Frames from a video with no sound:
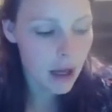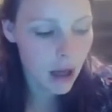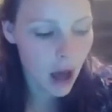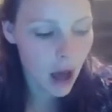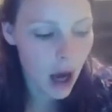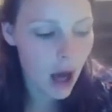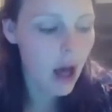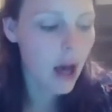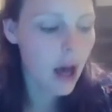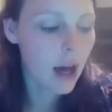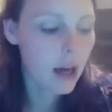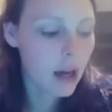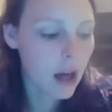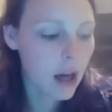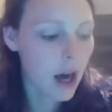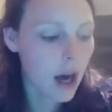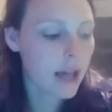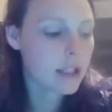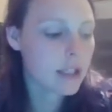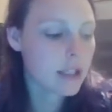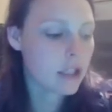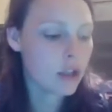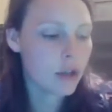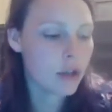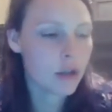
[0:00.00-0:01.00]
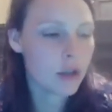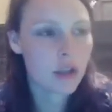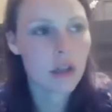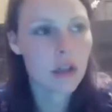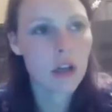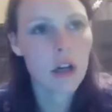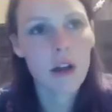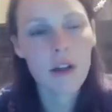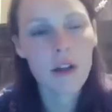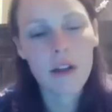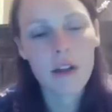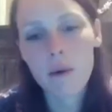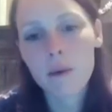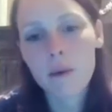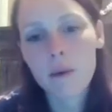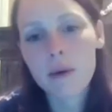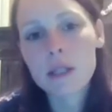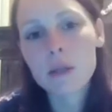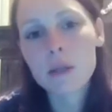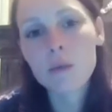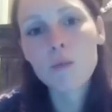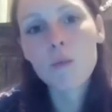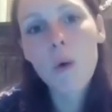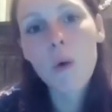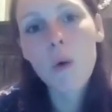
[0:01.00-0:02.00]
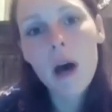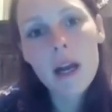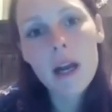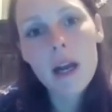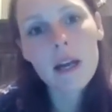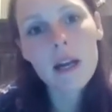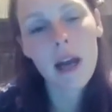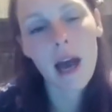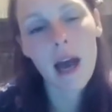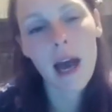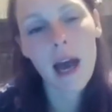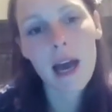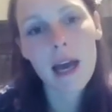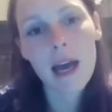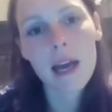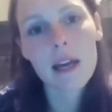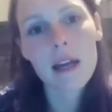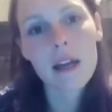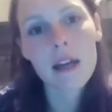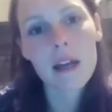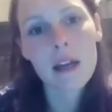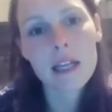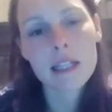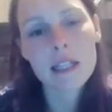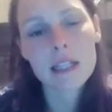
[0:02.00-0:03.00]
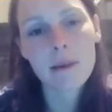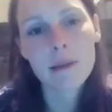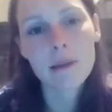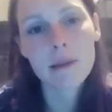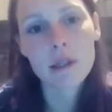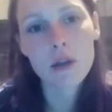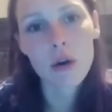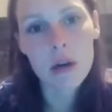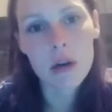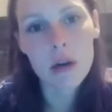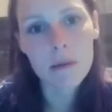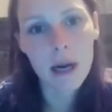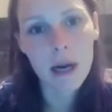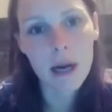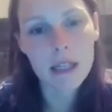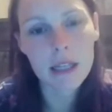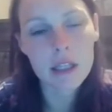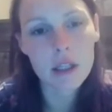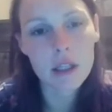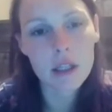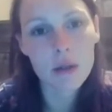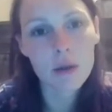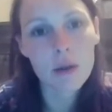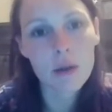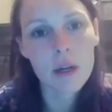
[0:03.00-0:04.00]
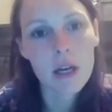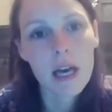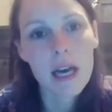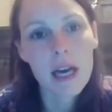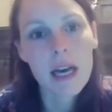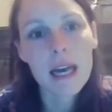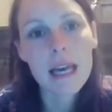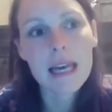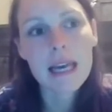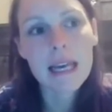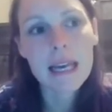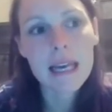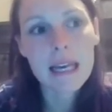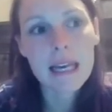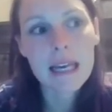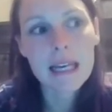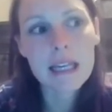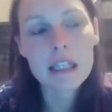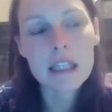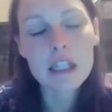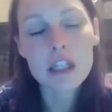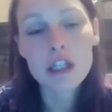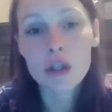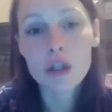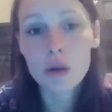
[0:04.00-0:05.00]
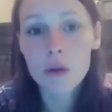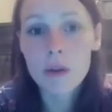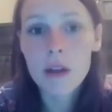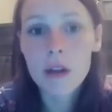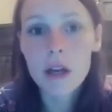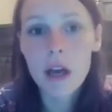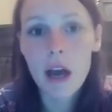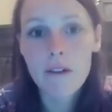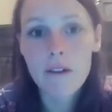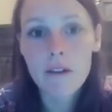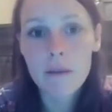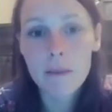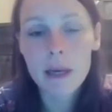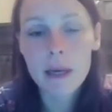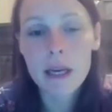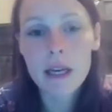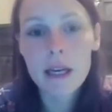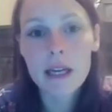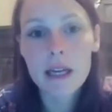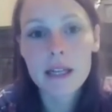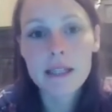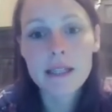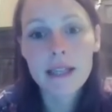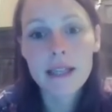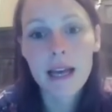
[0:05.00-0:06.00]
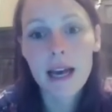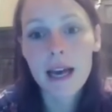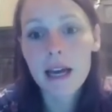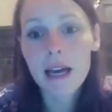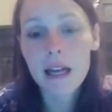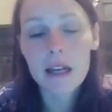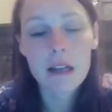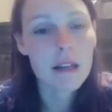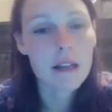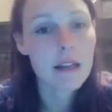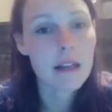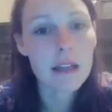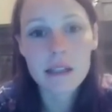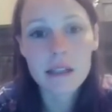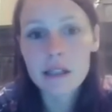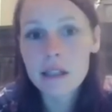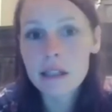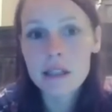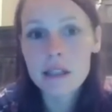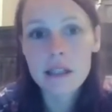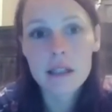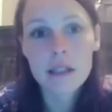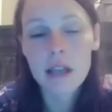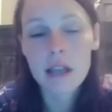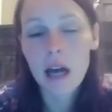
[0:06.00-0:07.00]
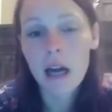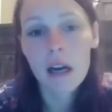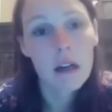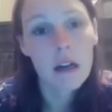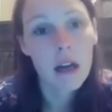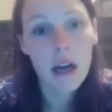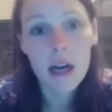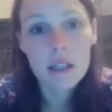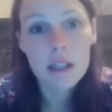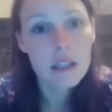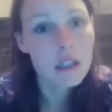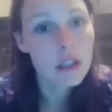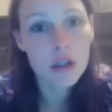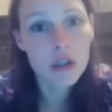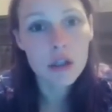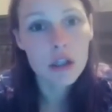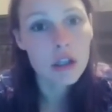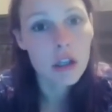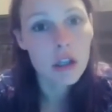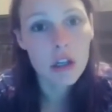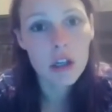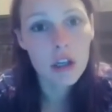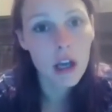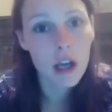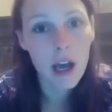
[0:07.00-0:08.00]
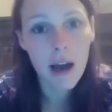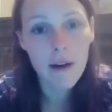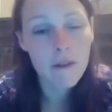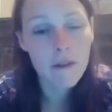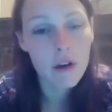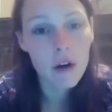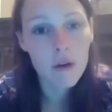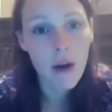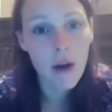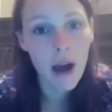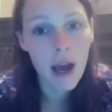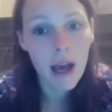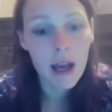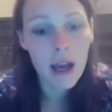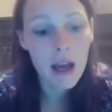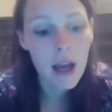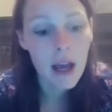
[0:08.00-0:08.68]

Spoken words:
unconstitutional. There was one guy, his name was Korematsu. He sued the government and said, this is unconstitutional. You have no right.